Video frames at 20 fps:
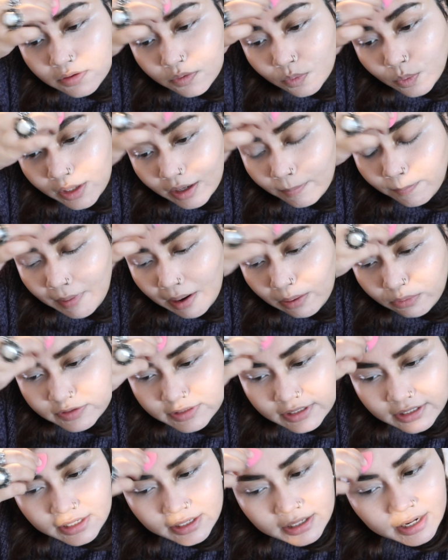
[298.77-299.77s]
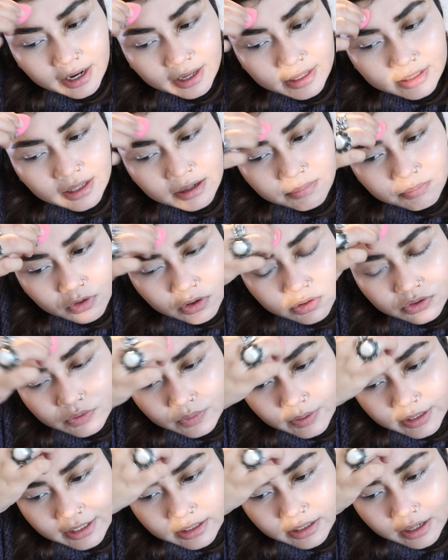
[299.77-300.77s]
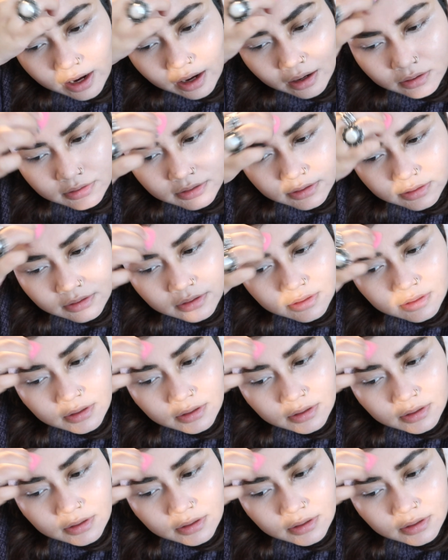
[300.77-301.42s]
when I'm bouncing it like that. I'm not doing it hard,